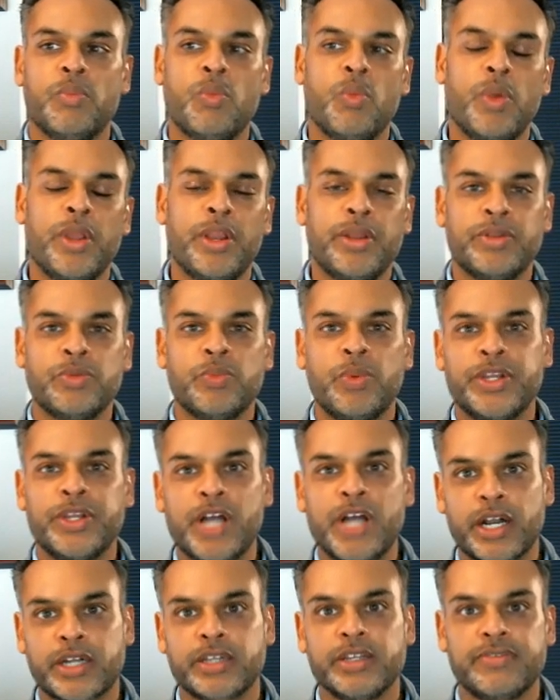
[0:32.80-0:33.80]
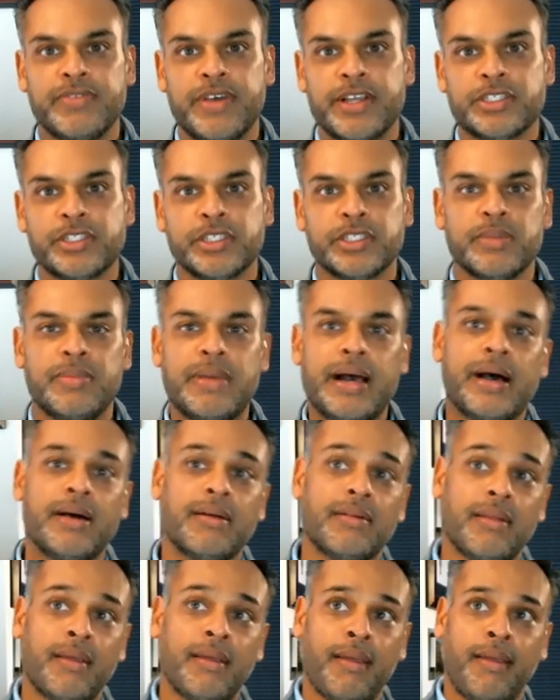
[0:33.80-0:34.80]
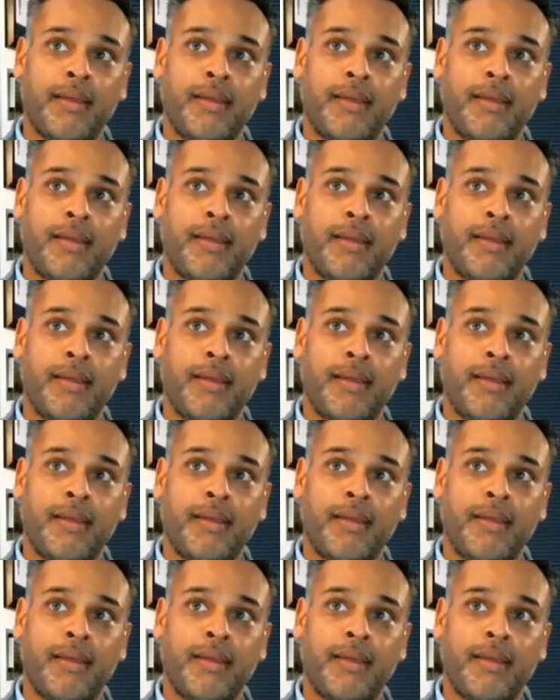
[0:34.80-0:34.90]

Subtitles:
We talk to investors about